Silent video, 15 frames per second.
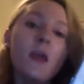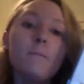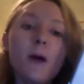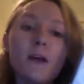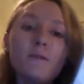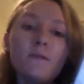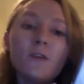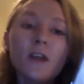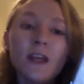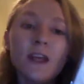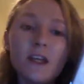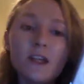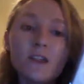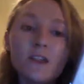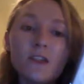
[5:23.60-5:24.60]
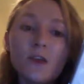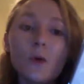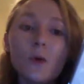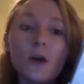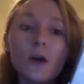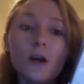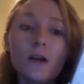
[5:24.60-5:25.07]
But for kids who
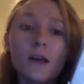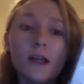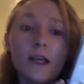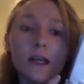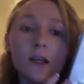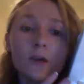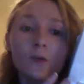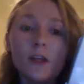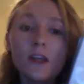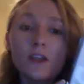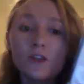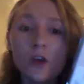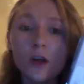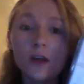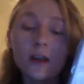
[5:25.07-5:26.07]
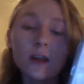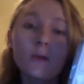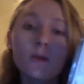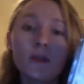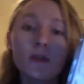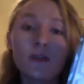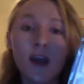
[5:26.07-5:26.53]
are really
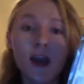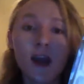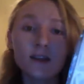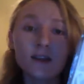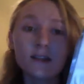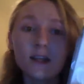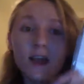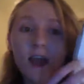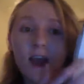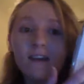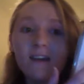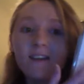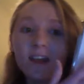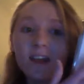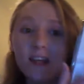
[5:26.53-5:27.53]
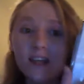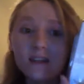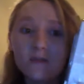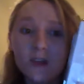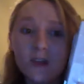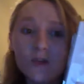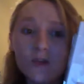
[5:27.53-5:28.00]
struggling with that, having
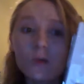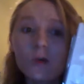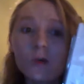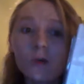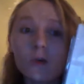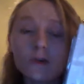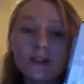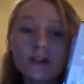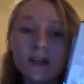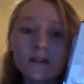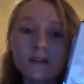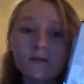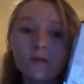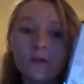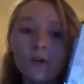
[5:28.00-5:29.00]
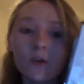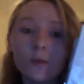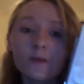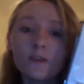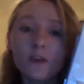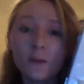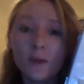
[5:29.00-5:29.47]
these visuals as a form
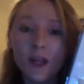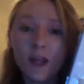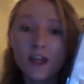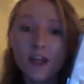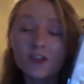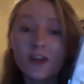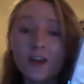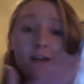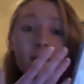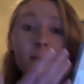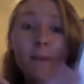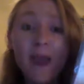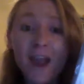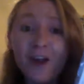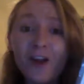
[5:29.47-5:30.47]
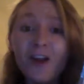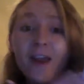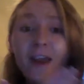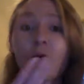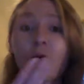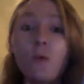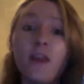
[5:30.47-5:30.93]
of communication and then
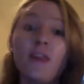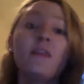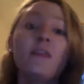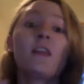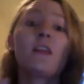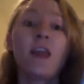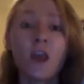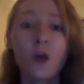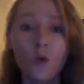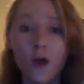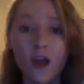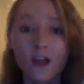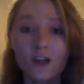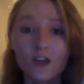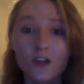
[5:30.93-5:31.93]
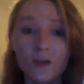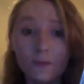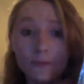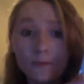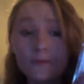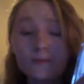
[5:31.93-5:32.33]
pairing it with the language